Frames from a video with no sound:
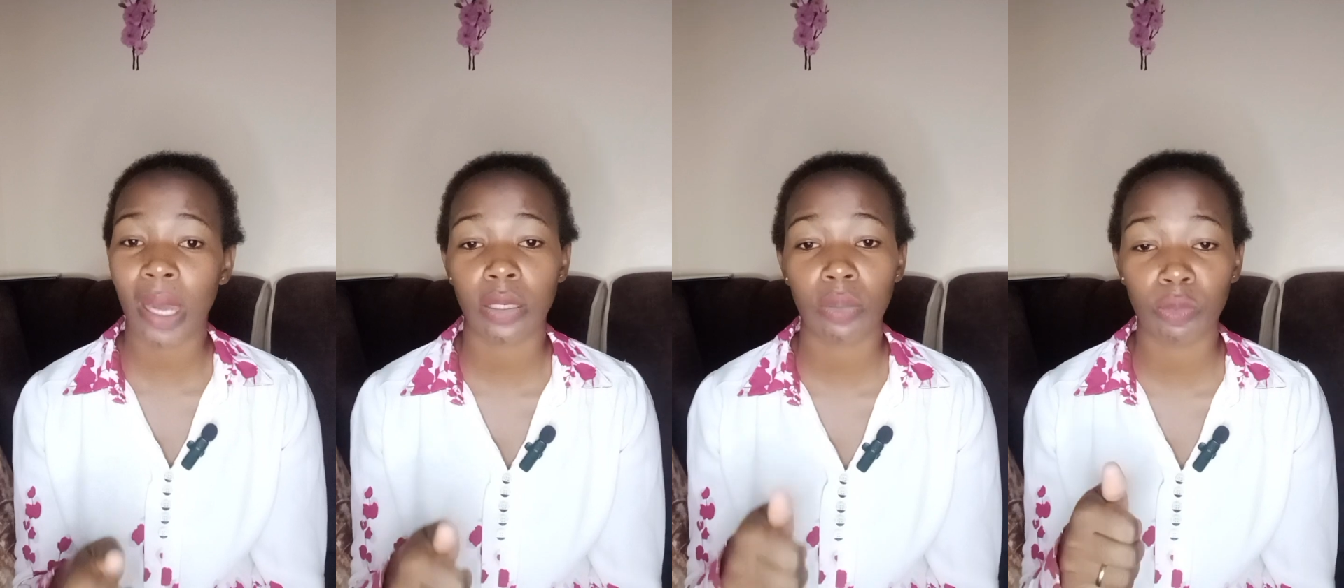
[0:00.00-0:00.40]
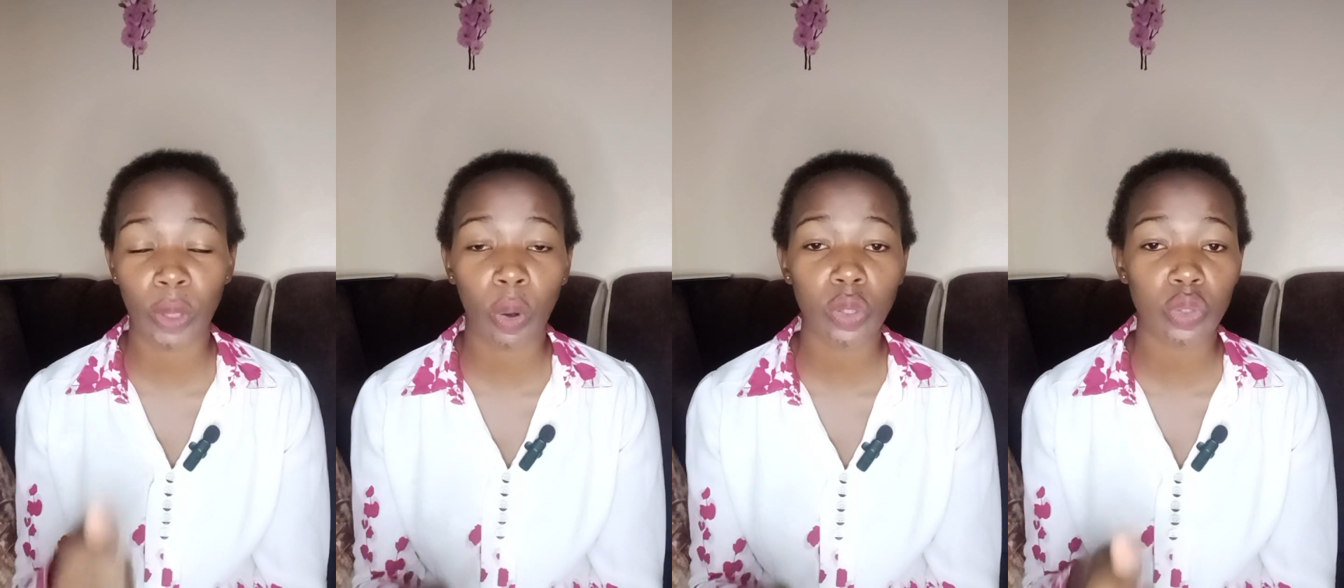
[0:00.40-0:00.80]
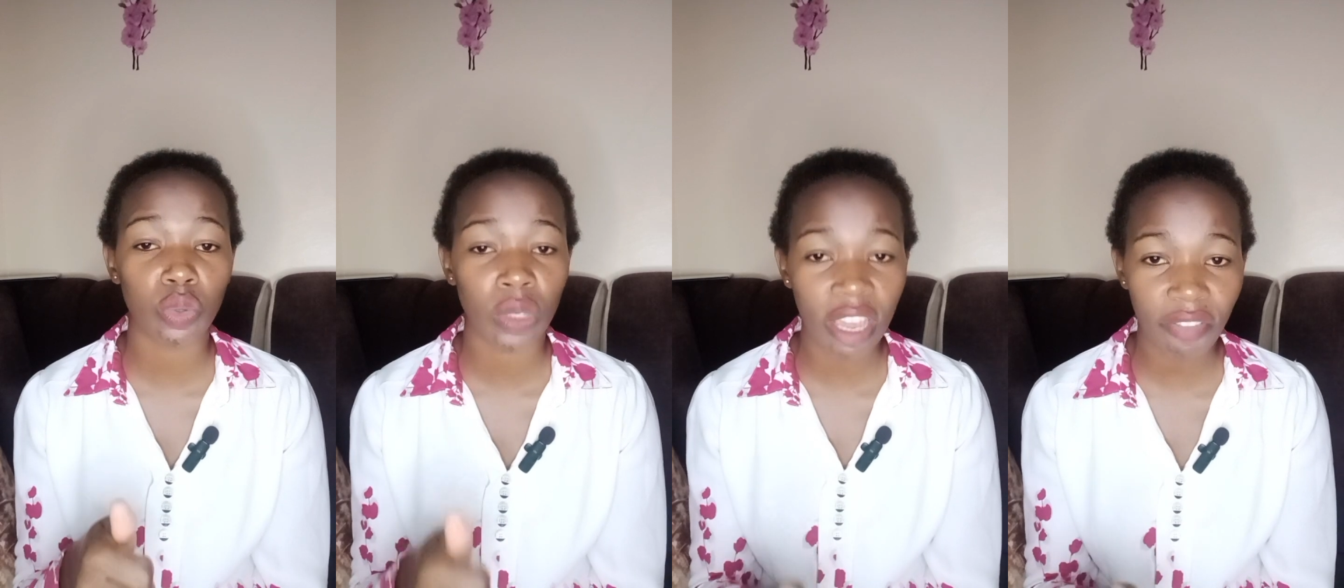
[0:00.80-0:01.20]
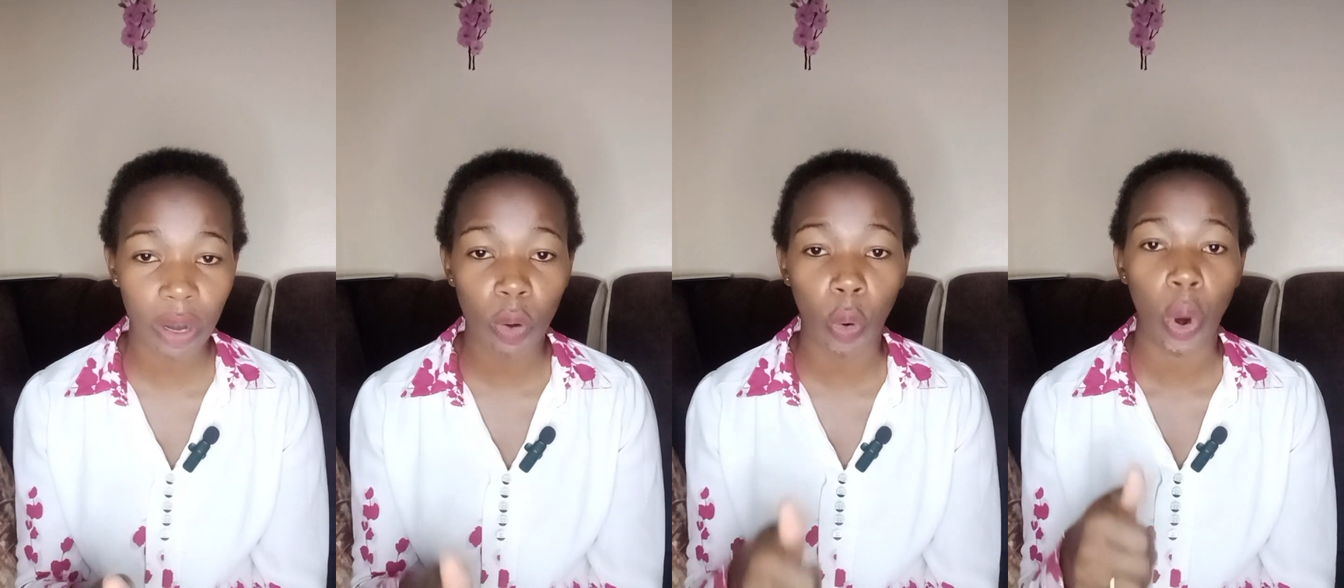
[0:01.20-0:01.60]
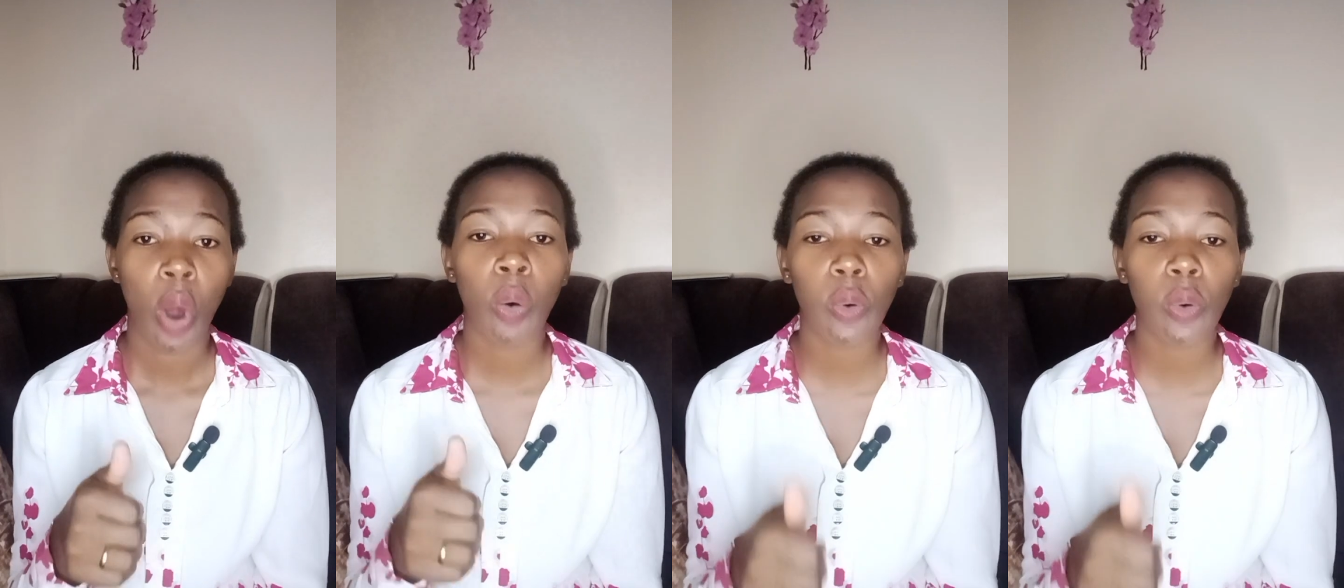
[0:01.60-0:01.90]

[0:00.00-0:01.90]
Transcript: But because you never know